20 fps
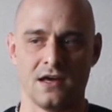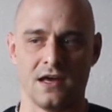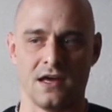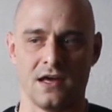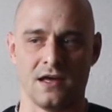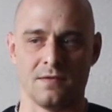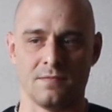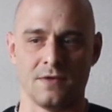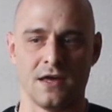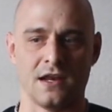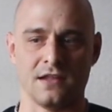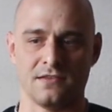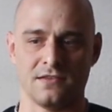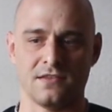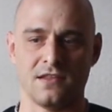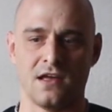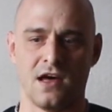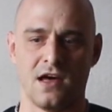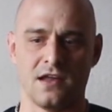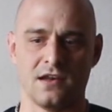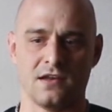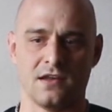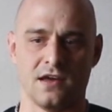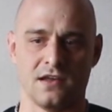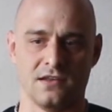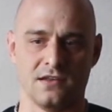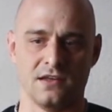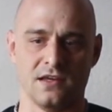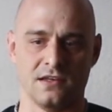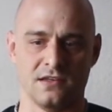And it's not,
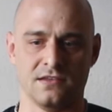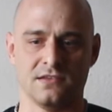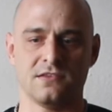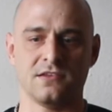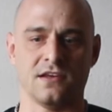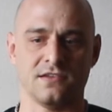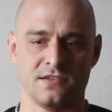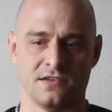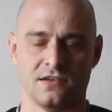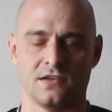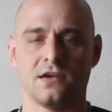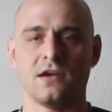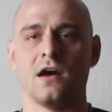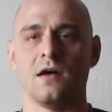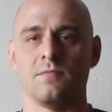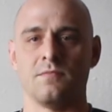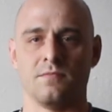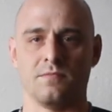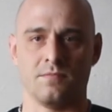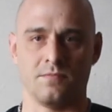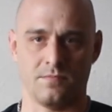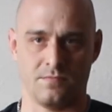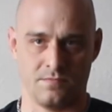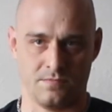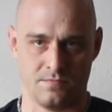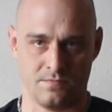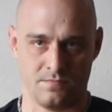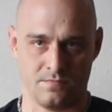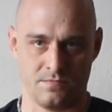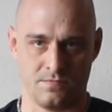it doesn't come
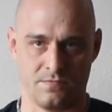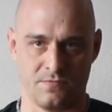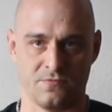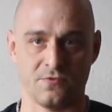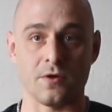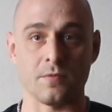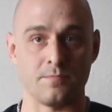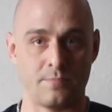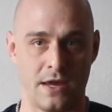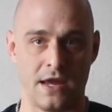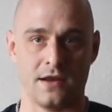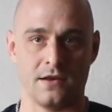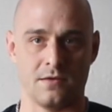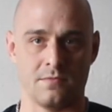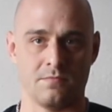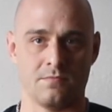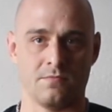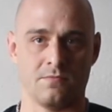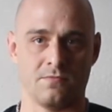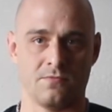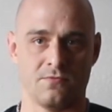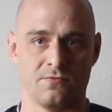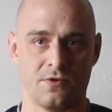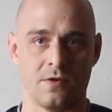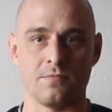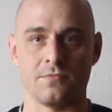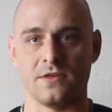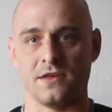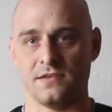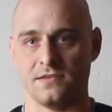verbatim
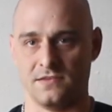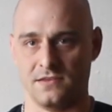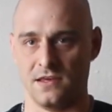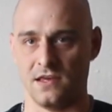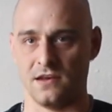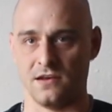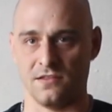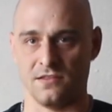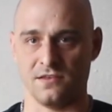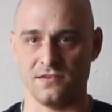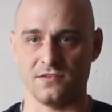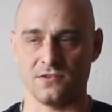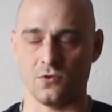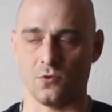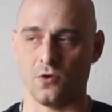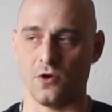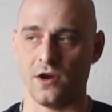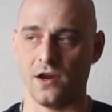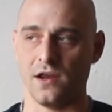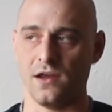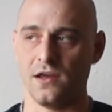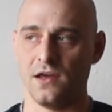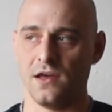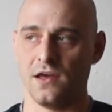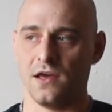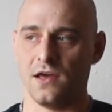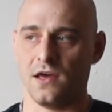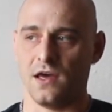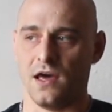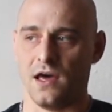from this into the story,
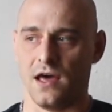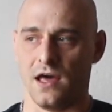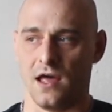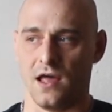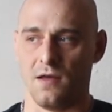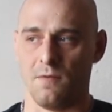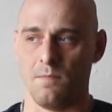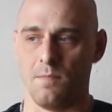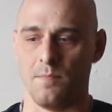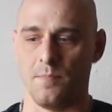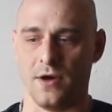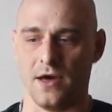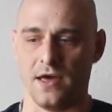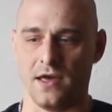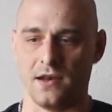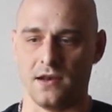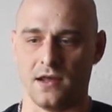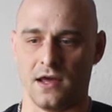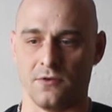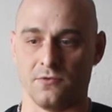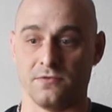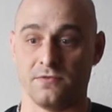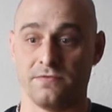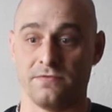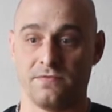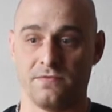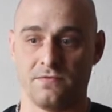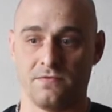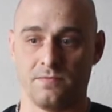but I was